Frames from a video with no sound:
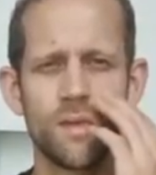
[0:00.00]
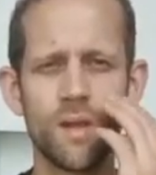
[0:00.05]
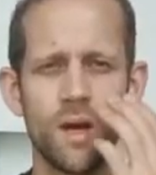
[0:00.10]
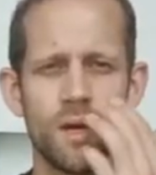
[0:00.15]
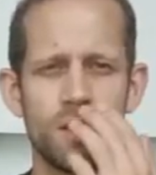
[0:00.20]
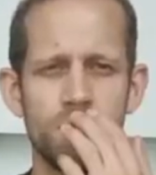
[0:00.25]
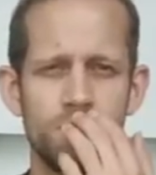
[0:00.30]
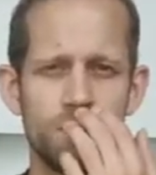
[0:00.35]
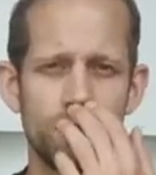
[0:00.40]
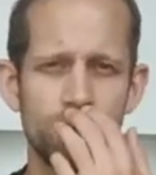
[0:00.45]

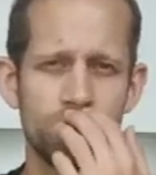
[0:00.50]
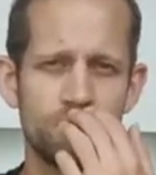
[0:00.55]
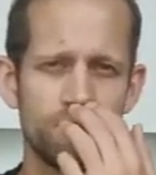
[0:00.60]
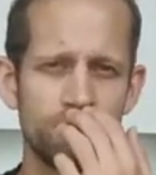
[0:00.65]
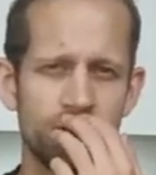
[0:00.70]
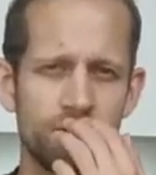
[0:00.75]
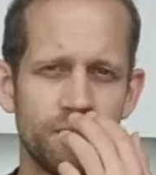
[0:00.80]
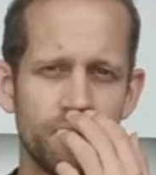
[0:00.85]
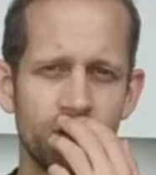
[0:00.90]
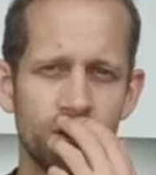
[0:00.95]
I choose to
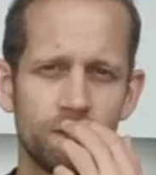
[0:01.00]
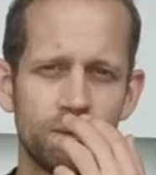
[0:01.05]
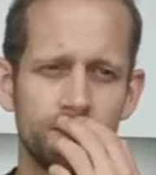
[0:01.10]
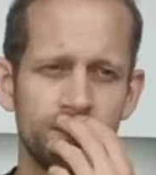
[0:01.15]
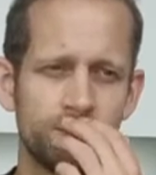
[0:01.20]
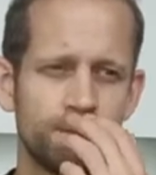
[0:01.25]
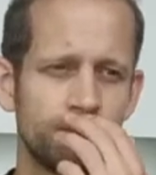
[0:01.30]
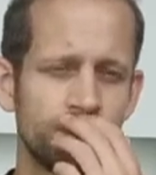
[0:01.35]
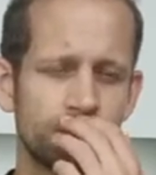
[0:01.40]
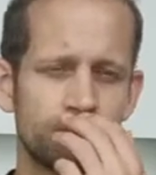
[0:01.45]
feel
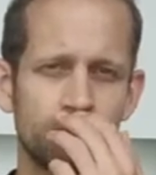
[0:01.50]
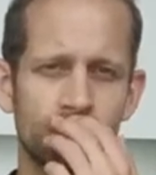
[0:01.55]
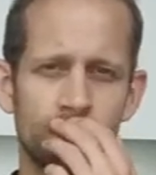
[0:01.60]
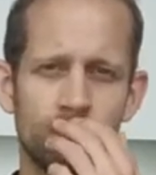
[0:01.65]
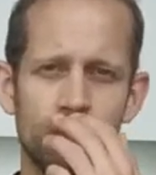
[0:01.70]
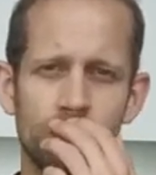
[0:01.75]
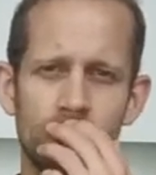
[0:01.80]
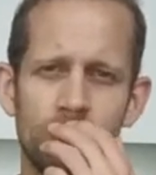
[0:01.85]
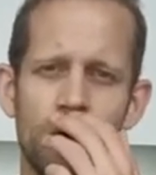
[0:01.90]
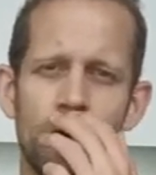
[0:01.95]

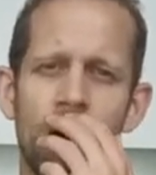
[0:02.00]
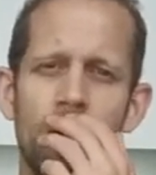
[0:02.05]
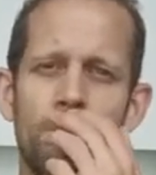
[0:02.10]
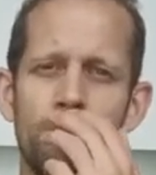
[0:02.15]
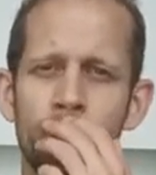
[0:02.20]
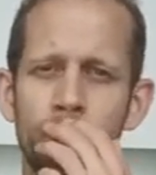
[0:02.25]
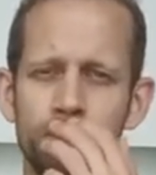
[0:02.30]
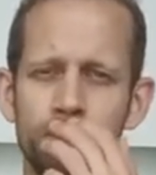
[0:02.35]
calm.